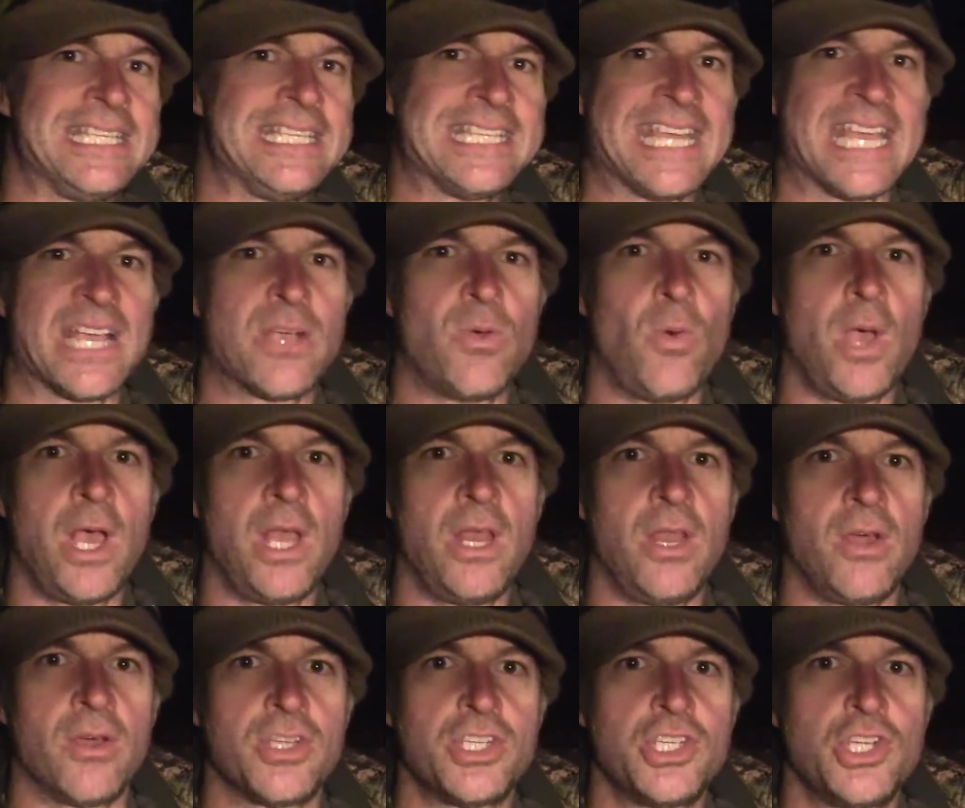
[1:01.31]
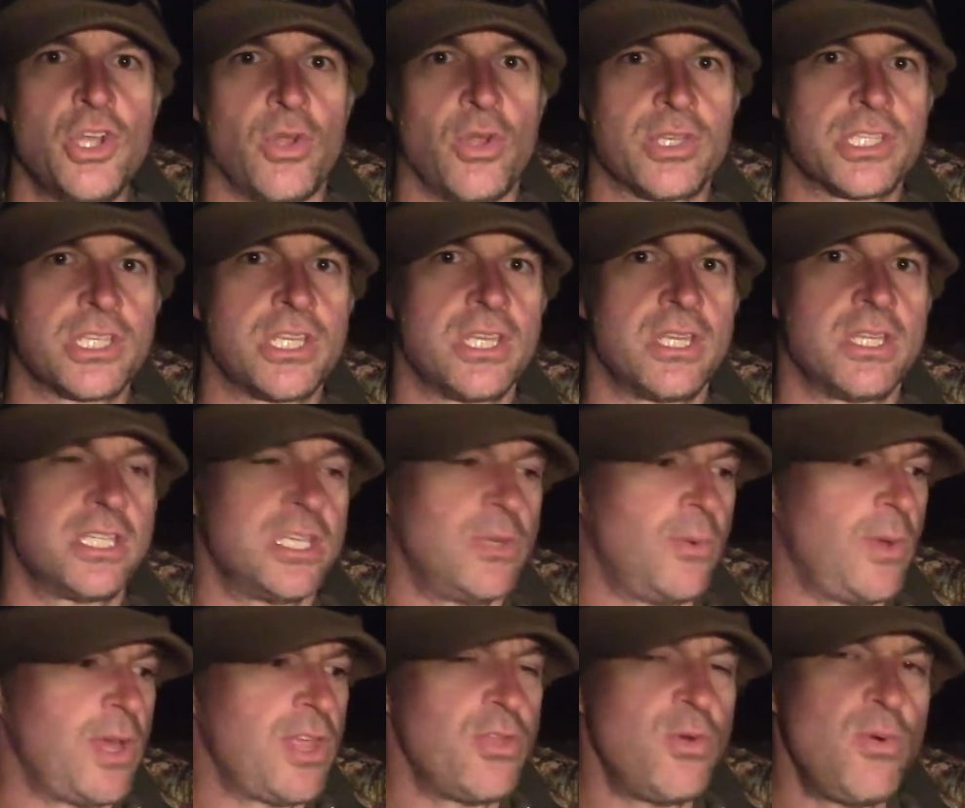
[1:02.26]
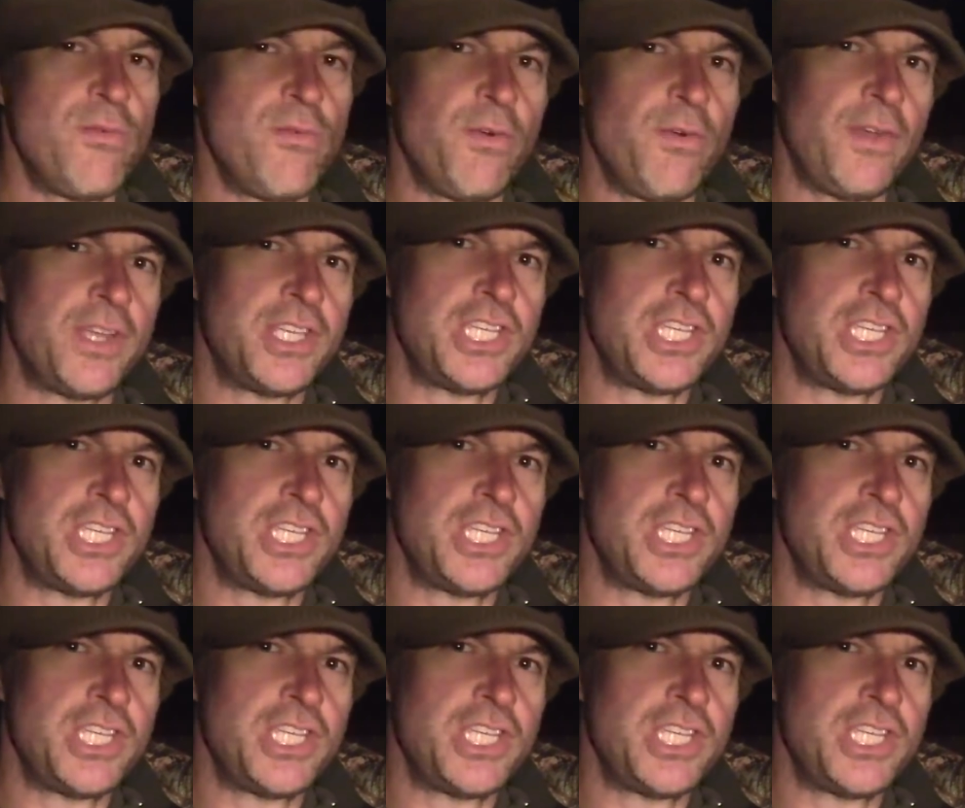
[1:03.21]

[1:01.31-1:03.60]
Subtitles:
to get quite a lot of shots, so I thought for a